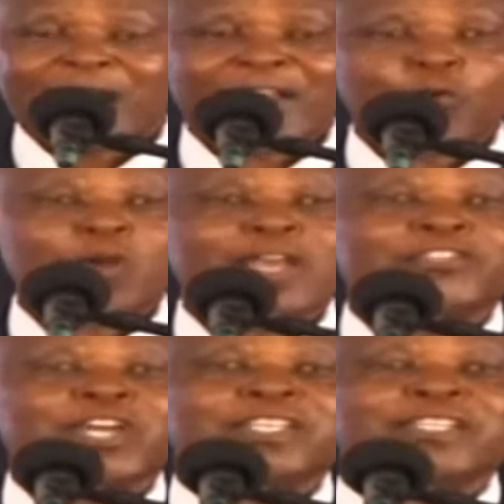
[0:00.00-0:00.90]
and where
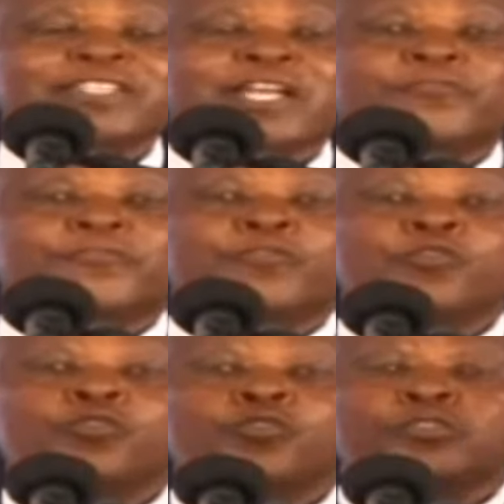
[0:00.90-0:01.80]
churches are
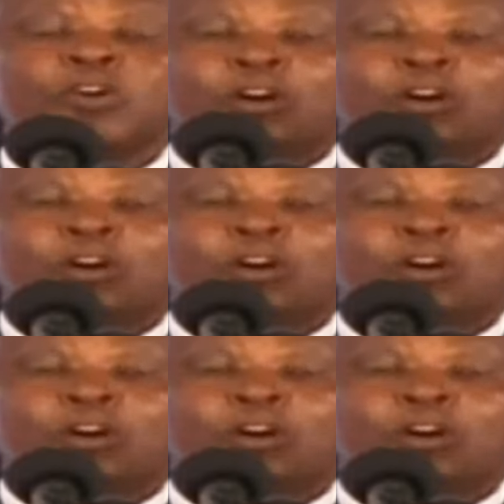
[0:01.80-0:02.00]
full